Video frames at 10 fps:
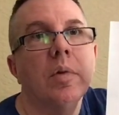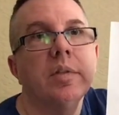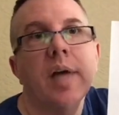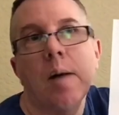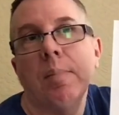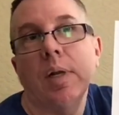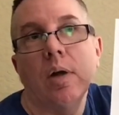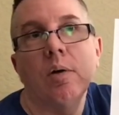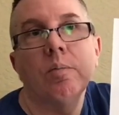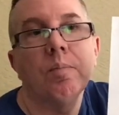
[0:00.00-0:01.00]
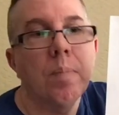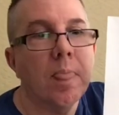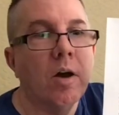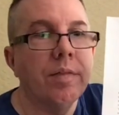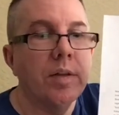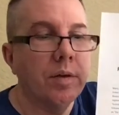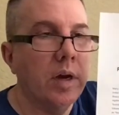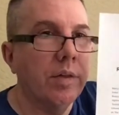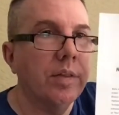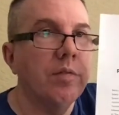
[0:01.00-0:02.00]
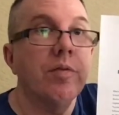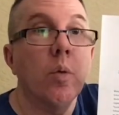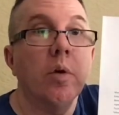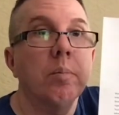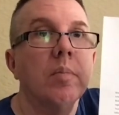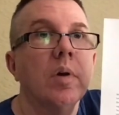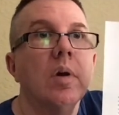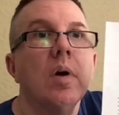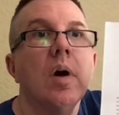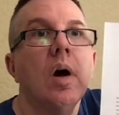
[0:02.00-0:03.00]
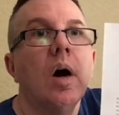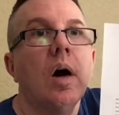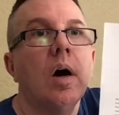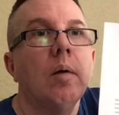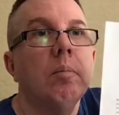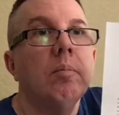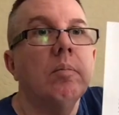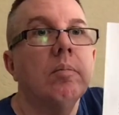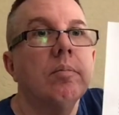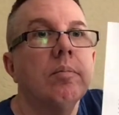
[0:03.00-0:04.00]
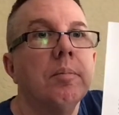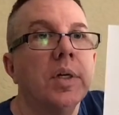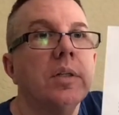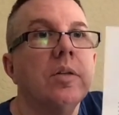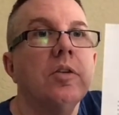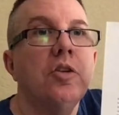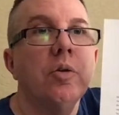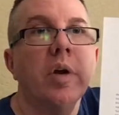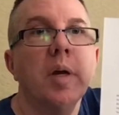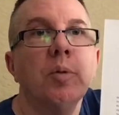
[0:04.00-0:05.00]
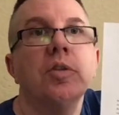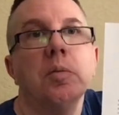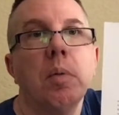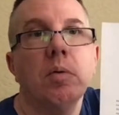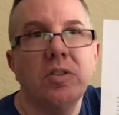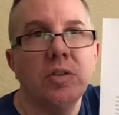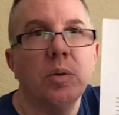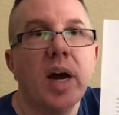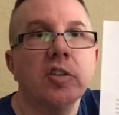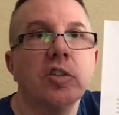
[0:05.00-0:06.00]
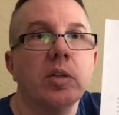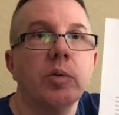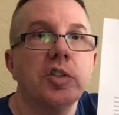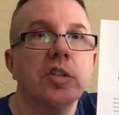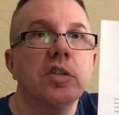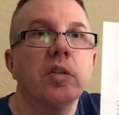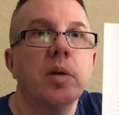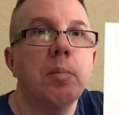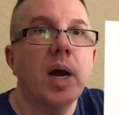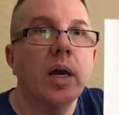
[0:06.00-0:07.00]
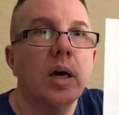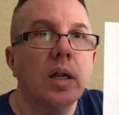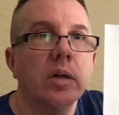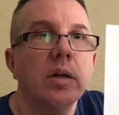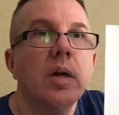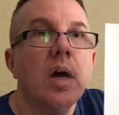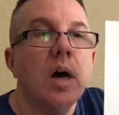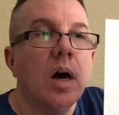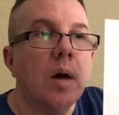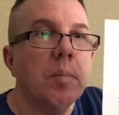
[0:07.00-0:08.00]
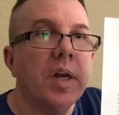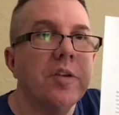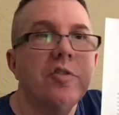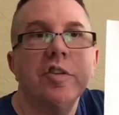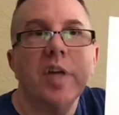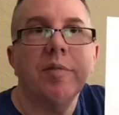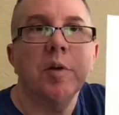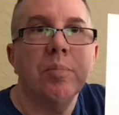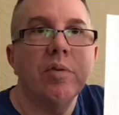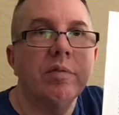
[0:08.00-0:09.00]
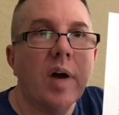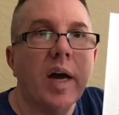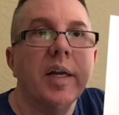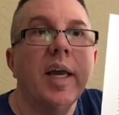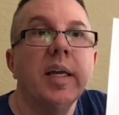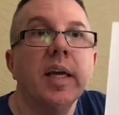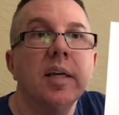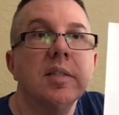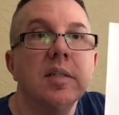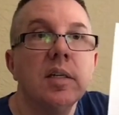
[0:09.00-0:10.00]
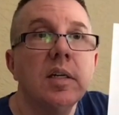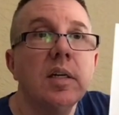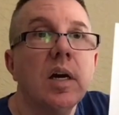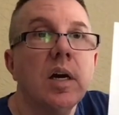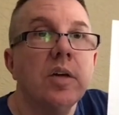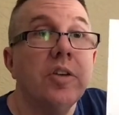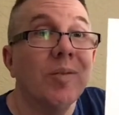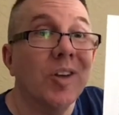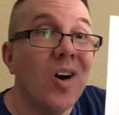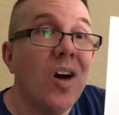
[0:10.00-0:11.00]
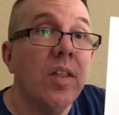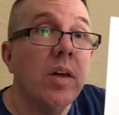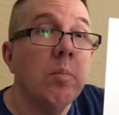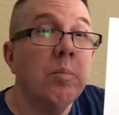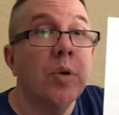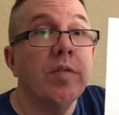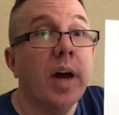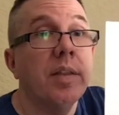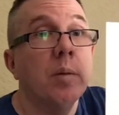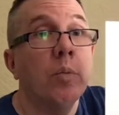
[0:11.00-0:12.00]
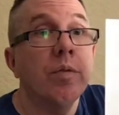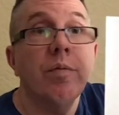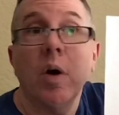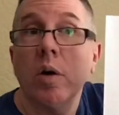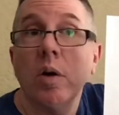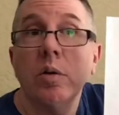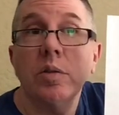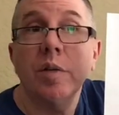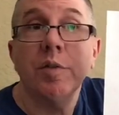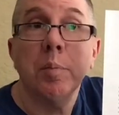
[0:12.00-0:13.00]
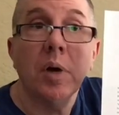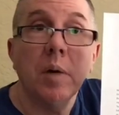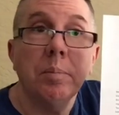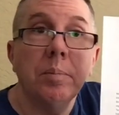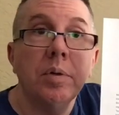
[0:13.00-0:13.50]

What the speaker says: down below on the form. But you are able to actually register them by color. And you just have to provide AKC. You have to call them, provide them with photos of your pup,